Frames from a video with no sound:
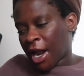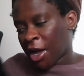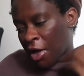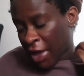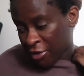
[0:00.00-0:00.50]
I
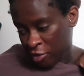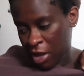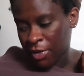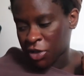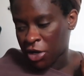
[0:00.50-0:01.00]
got that from
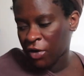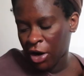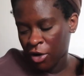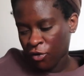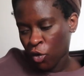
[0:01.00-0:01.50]
Amazon,
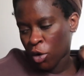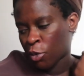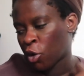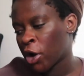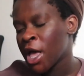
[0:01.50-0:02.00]
very
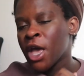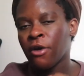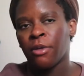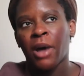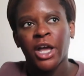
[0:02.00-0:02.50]
affordable.
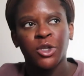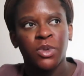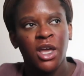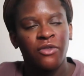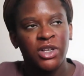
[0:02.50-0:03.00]
It reminds
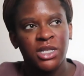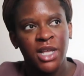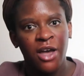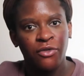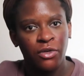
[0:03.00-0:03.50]
me of a
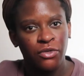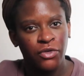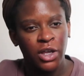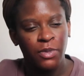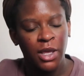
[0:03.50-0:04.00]
set from
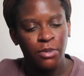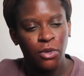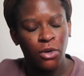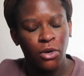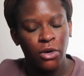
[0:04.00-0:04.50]
Free
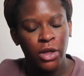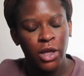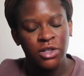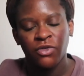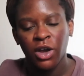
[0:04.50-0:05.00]
People.
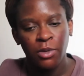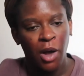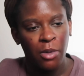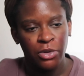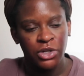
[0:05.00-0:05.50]
It's a very
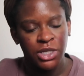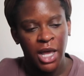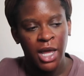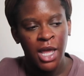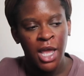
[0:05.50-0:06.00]
popular
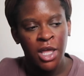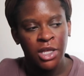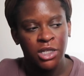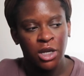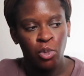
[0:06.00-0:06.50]
set
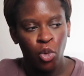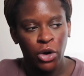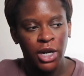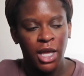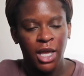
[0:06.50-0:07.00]
that's like
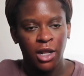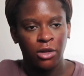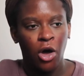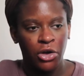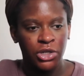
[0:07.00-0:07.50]
more knit and
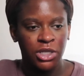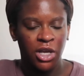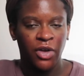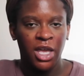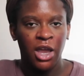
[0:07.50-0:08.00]
longer
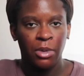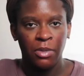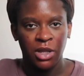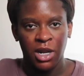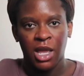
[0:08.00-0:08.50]
sleeve. I can't
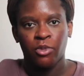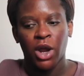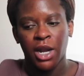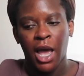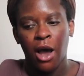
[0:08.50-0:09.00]
remember the name
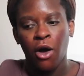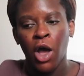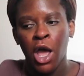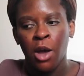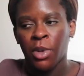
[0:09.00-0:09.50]
right
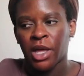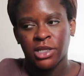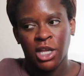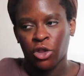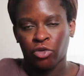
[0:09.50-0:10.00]
now, but
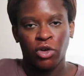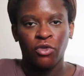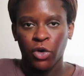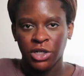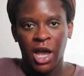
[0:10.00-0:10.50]
that's like
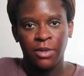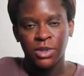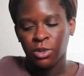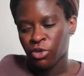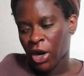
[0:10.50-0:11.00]
3-4
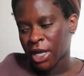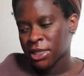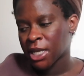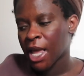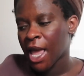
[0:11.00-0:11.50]
times the
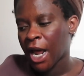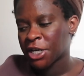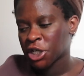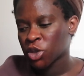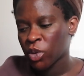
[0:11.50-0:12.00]
price. And I
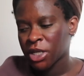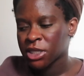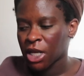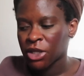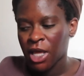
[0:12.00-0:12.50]
just wanted
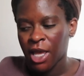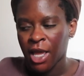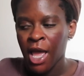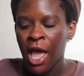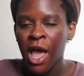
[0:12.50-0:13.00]

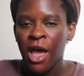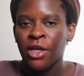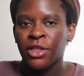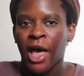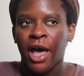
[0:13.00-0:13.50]
something
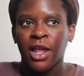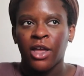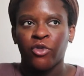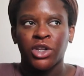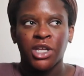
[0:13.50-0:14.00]
that
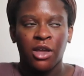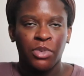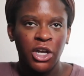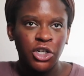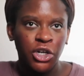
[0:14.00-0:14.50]
if we
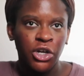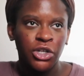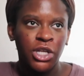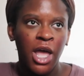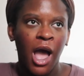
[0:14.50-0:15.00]
take
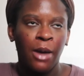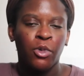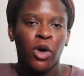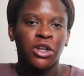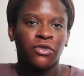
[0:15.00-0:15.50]
pictures,
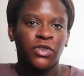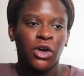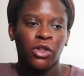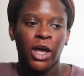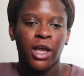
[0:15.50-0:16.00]
I'm going to
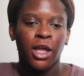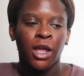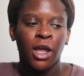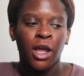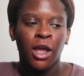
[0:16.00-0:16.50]
feel like
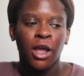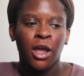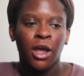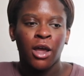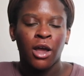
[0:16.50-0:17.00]

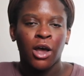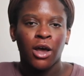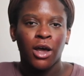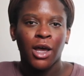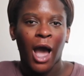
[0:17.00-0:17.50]

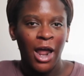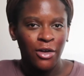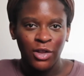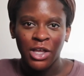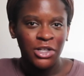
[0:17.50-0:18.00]

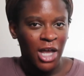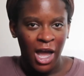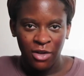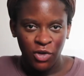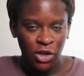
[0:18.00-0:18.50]
at least
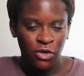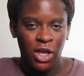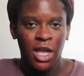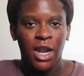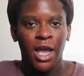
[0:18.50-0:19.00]
kind of cute
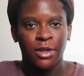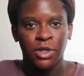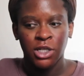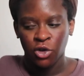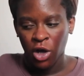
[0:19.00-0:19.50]
in
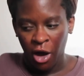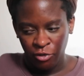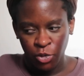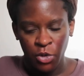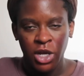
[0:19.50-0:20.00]
and still
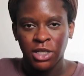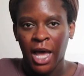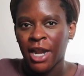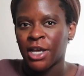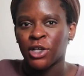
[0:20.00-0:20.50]
comfortable, because
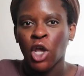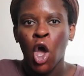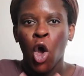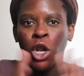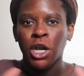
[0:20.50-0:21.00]
that is
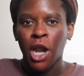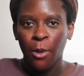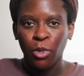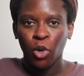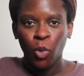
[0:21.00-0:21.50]

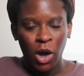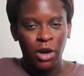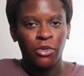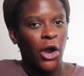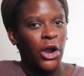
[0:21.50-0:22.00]

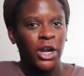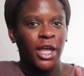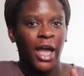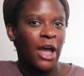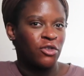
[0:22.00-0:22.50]
#1
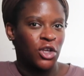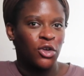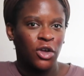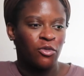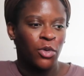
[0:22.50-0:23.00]
priority after
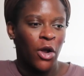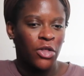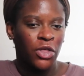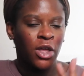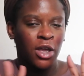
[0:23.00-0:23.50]
you give
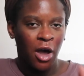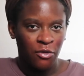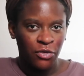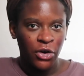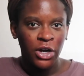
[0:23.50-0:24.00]
birth,
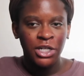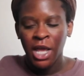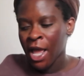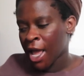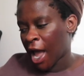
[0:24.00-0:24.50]
comfort.
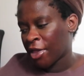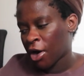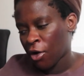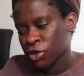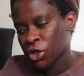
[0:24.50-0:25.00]
And
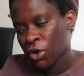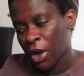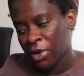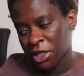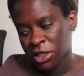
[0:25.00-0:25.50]
then also
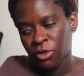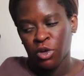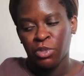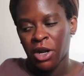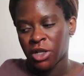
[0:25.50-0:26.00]
I wanted something
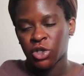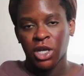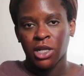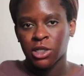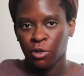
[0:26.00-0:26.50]
with buttons so
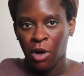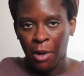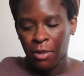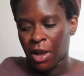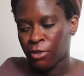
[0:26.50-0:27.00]
I can still
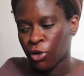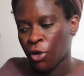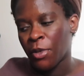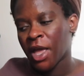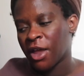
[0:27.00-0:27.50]
pop up my
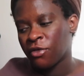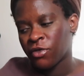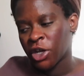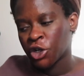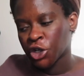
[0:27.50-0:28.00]
boob and
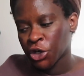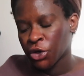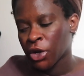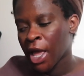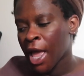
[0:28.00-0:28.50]
feed
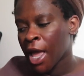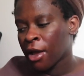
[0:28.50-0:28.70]
Jude.